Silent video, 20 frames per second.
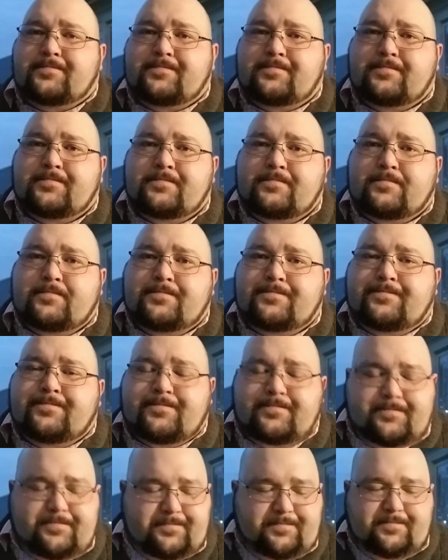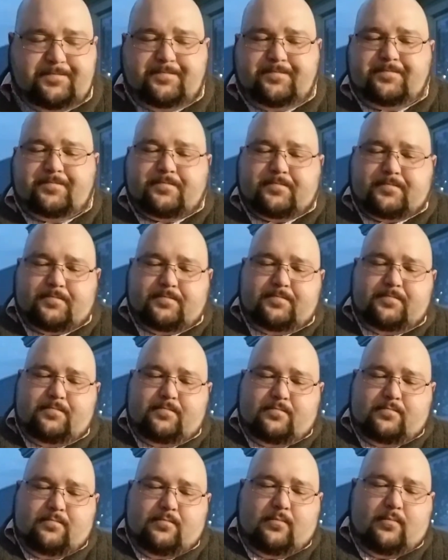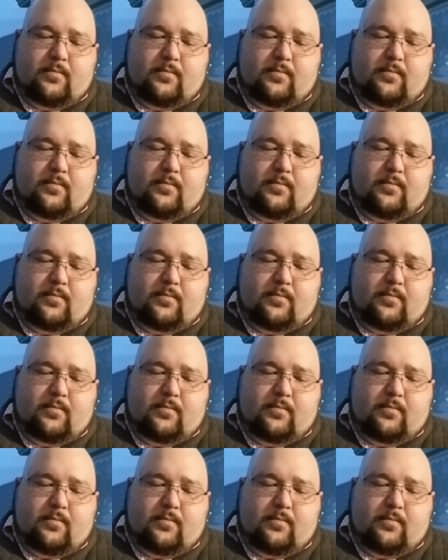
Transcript: (no one is talking)